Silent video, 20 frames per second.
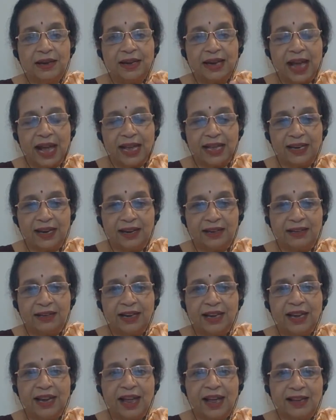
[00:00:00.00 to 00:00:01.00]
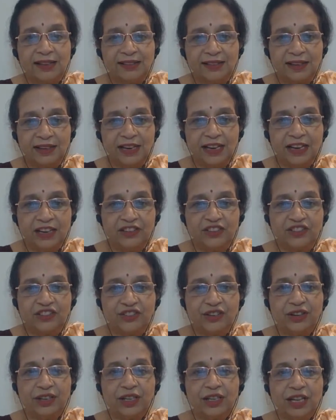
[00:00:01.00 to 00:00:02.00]
directly has
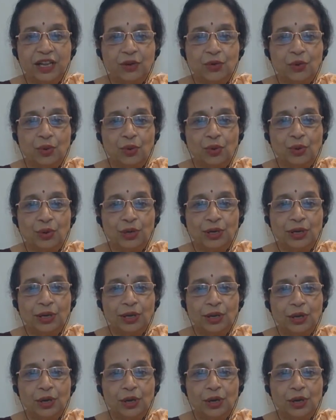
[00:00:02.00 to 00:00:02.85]
reached the goal,